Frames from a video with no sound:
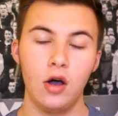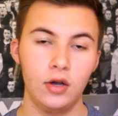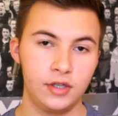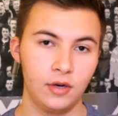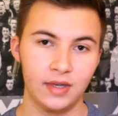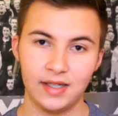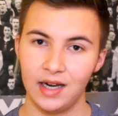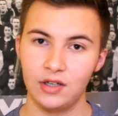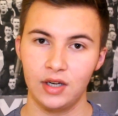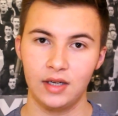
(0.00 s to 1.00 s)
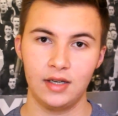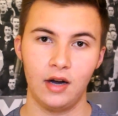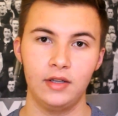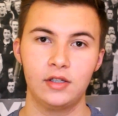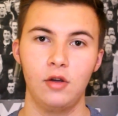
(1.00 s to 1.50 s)
Ozil and Sanchez,
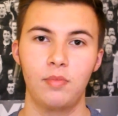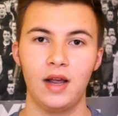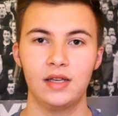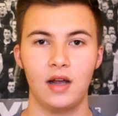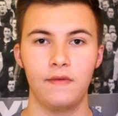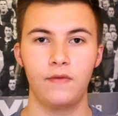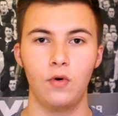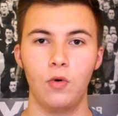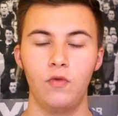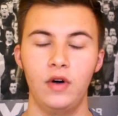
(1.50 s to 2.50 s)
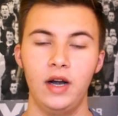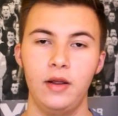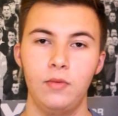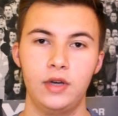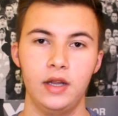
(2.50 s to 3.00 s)
the only two players that I thought
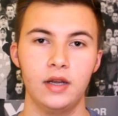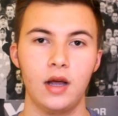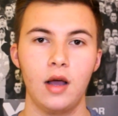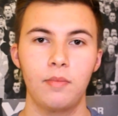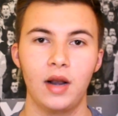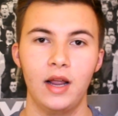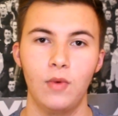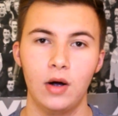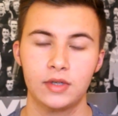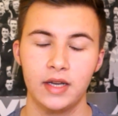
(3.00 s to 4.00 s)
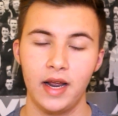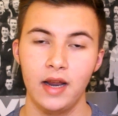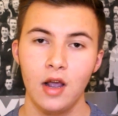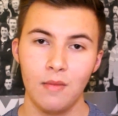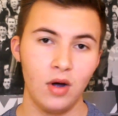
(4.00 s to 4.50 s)
really did uh, play well
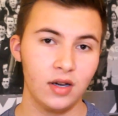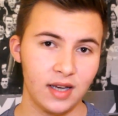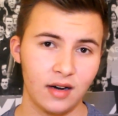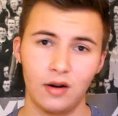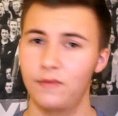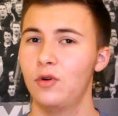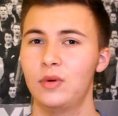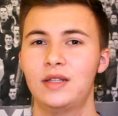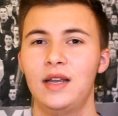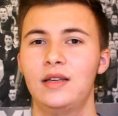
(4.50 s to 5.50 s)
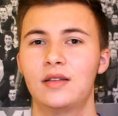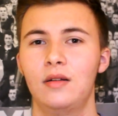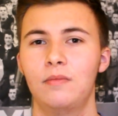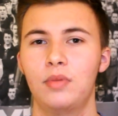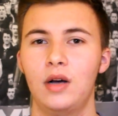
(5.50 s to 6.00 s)
today. Mertesacker I thought was
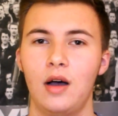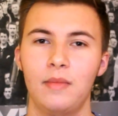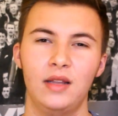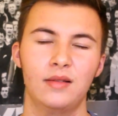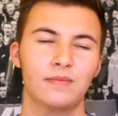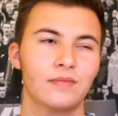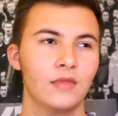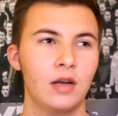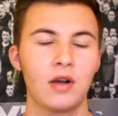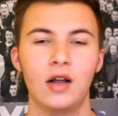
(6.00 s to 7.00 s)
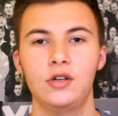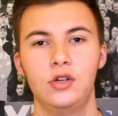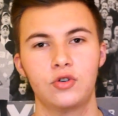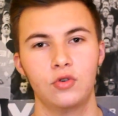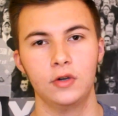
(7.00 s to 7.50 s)
decent, but I mean, I'm clutching
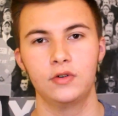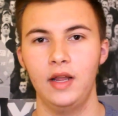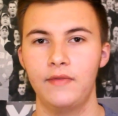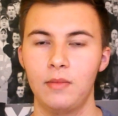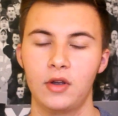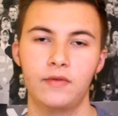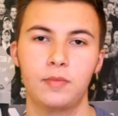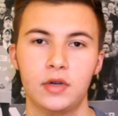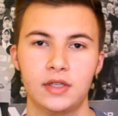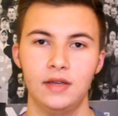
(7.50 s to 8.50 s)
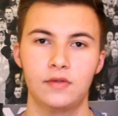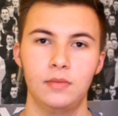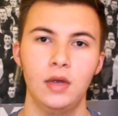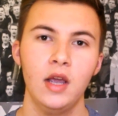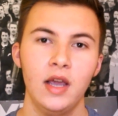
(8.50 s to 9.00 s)
at straws really if I'm looking for positives
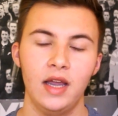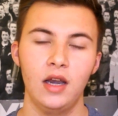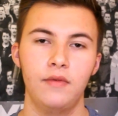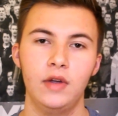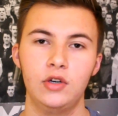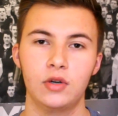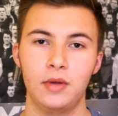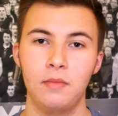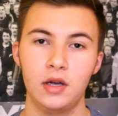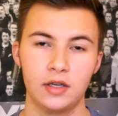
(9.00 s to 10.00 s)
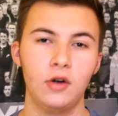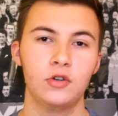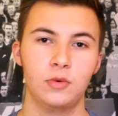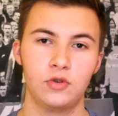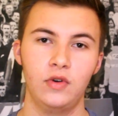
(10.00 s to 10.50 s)
from individuals. I mean, Mesut
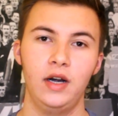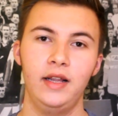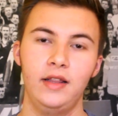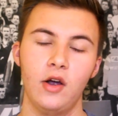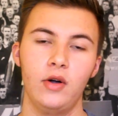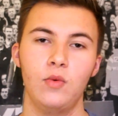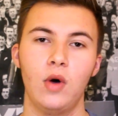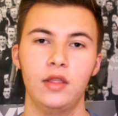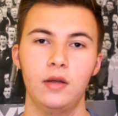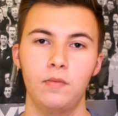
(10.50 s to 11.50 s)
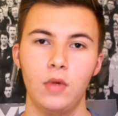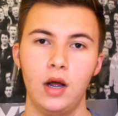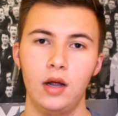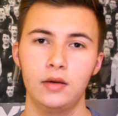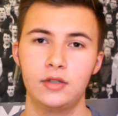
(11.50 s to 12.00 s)
Ozil was really the only one that
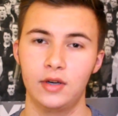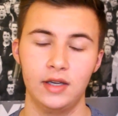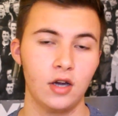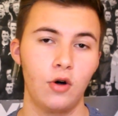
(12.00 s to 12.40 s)
uh, took his